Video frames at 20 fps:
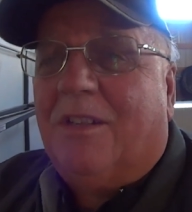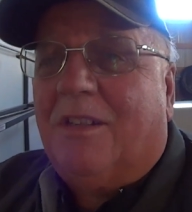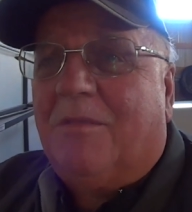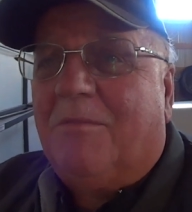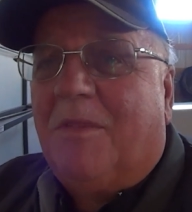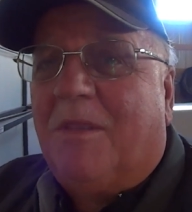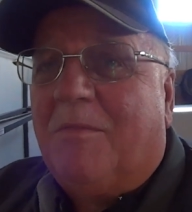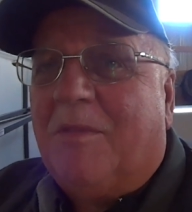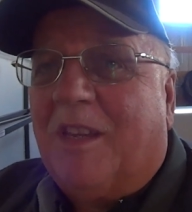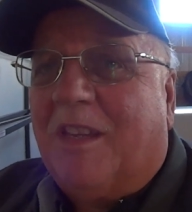
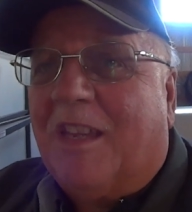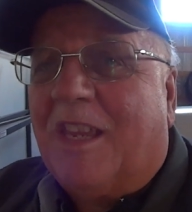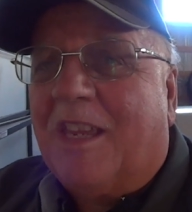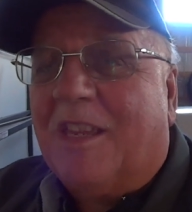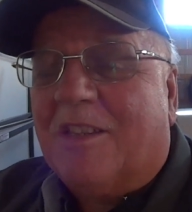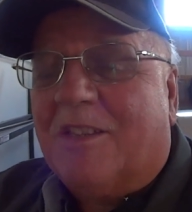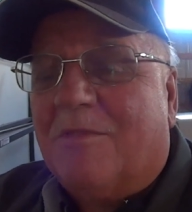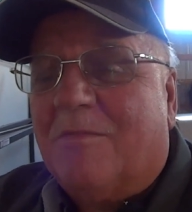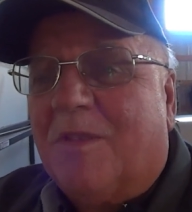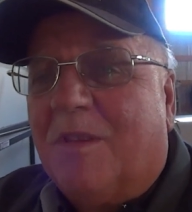maybe I could
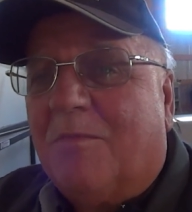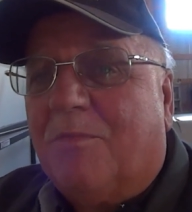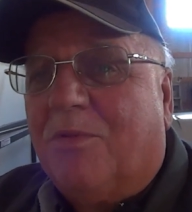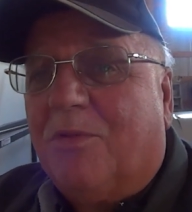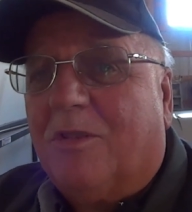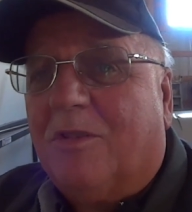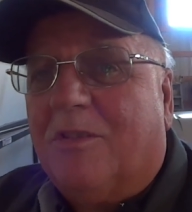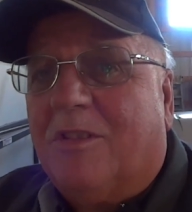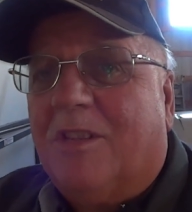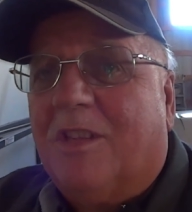get some
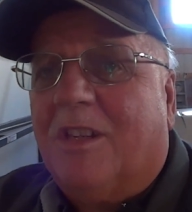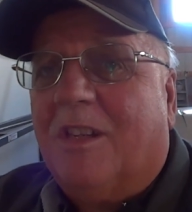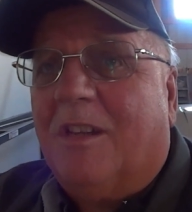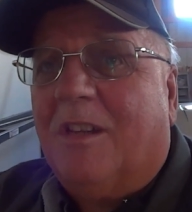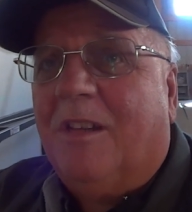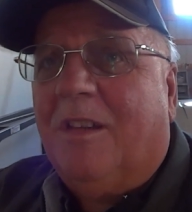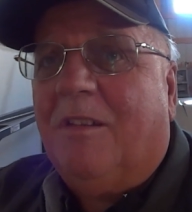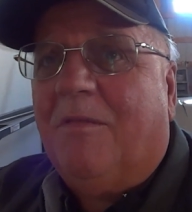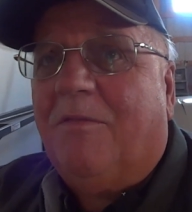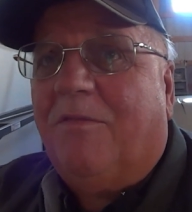input
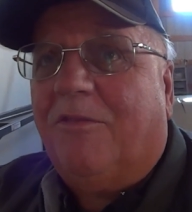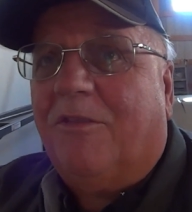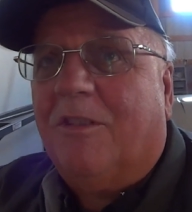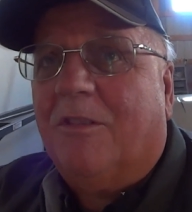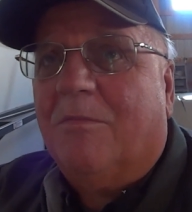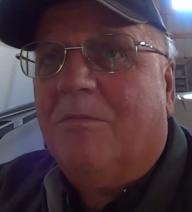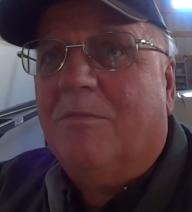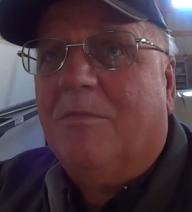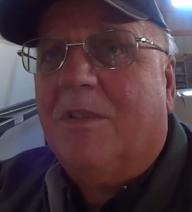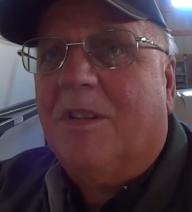
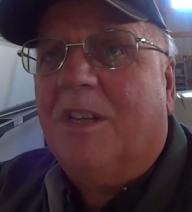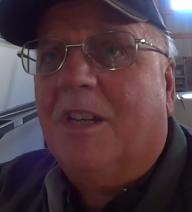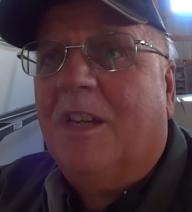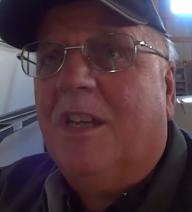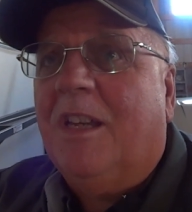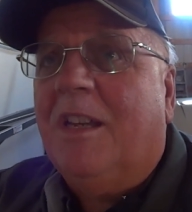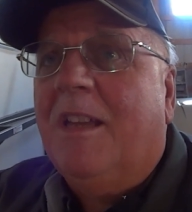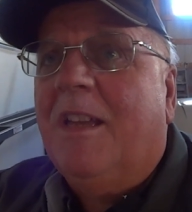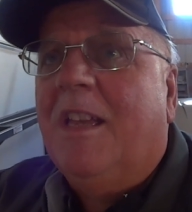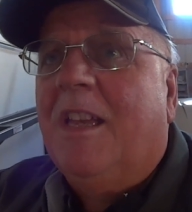from
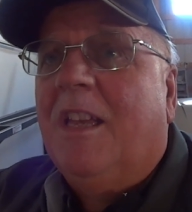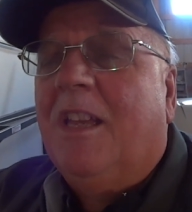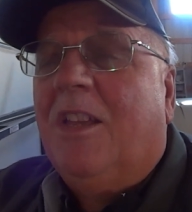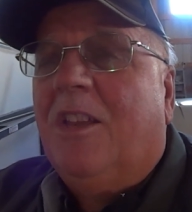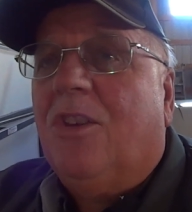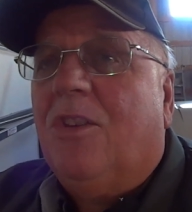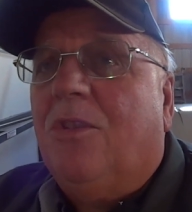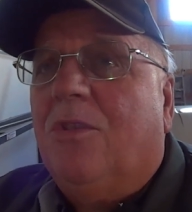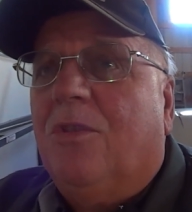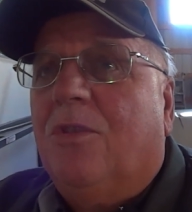my
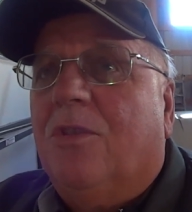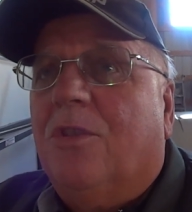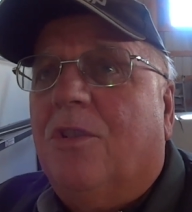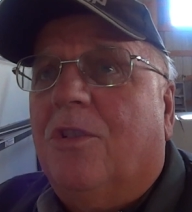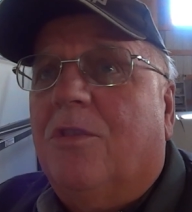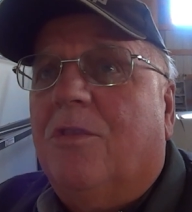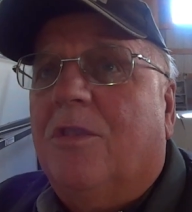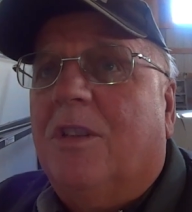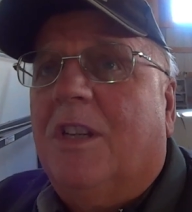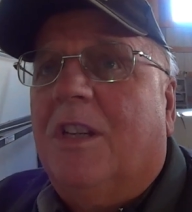
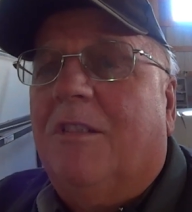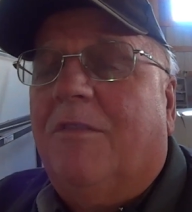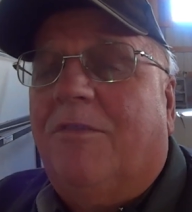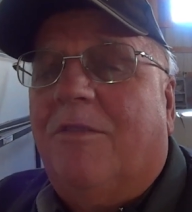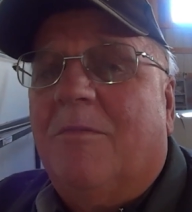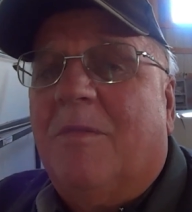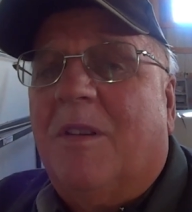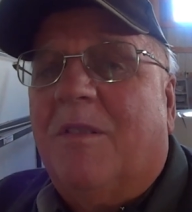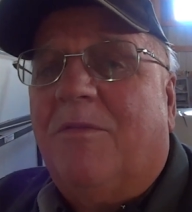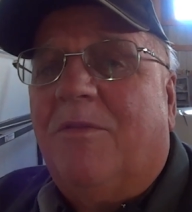
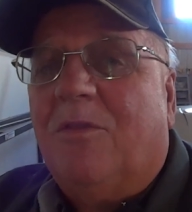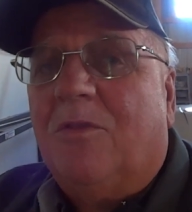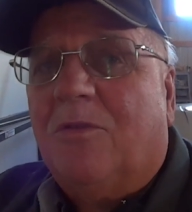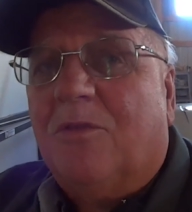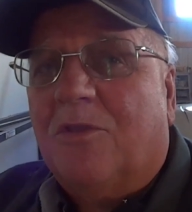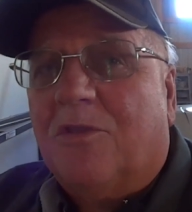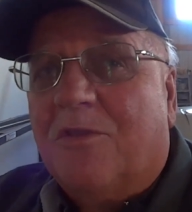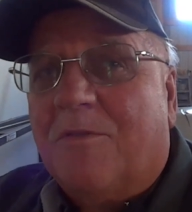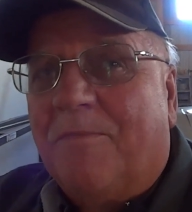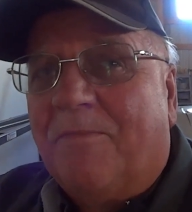
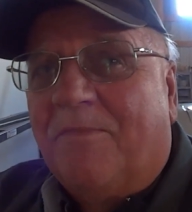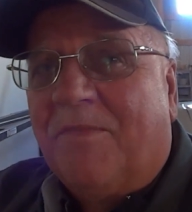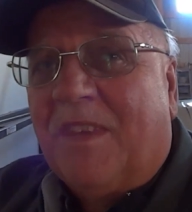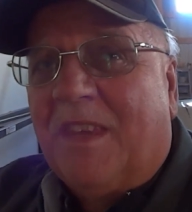viewers.